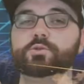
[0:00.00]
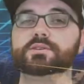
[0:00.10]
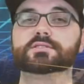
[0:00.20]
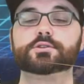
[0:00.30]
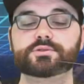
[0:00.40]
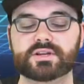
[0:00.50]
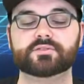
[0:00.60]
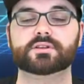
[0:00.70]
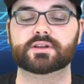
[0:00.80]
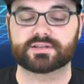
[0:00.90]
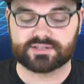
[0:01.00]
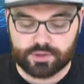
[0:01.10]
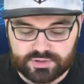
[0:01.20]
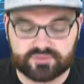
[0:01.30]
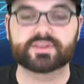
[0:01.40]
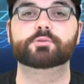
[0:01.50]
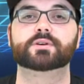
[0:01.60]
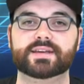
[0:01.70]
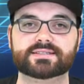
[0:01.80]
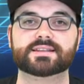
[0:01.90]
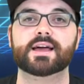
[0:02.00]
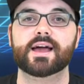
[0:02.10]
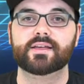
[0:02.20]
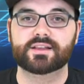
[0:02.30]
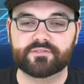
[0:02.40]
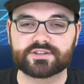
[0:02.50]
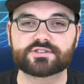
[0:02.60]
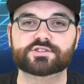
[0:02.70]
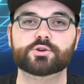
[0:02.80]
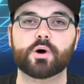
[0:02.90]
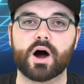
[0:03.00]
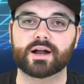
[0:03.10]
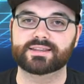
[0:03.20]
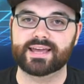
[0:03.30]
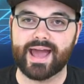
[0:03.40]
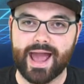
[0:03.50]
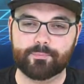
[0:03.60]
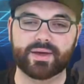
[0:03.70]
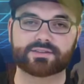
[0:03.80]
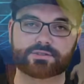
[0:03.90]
to exclusively release Division 2 on the Epic